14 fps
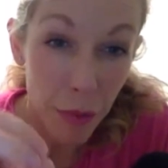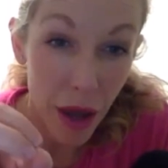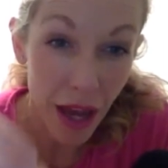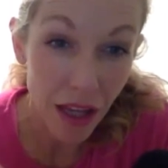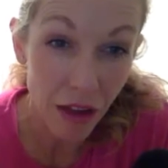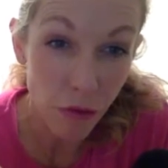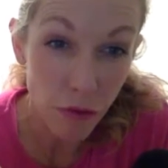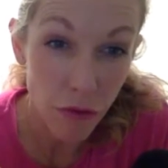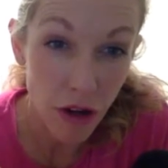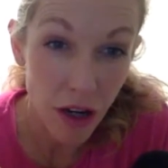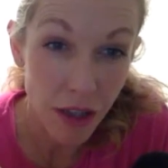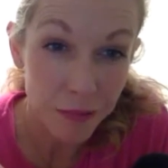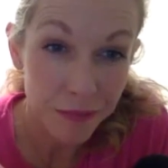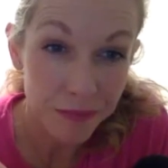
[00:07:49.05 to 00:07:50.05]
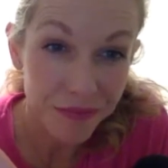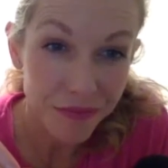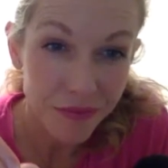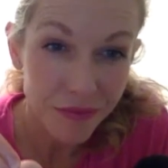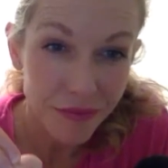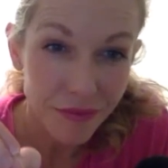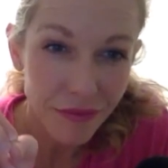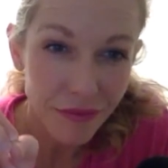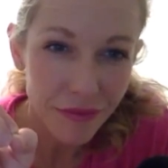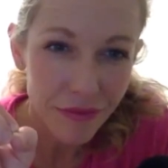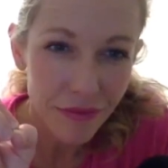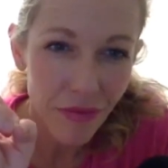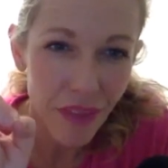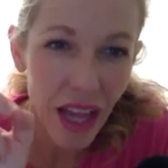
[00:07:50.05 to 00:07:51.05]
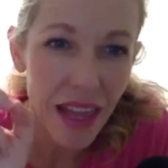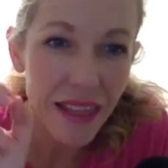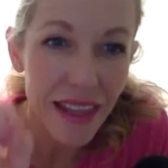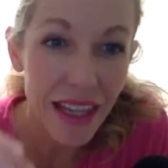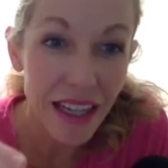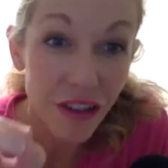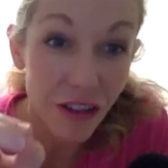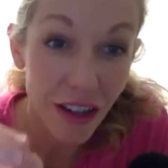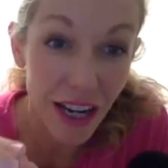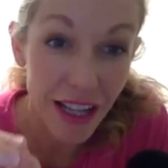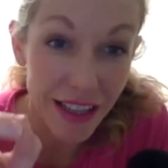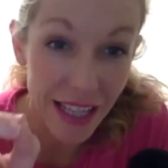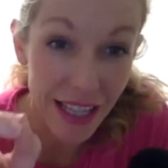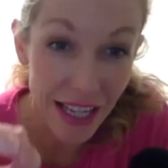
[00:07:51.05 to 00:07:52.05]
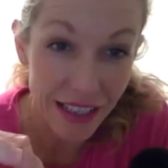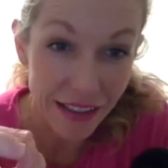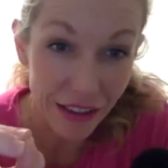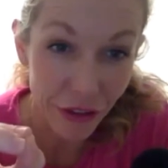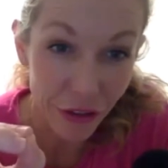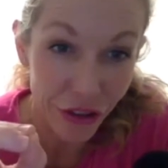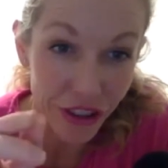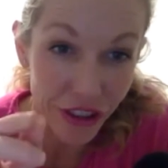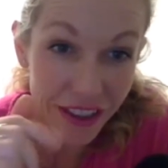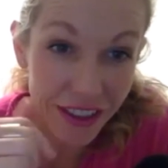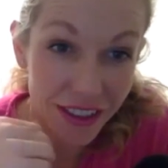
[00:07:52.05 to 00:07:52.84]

pay for, and then create that solution.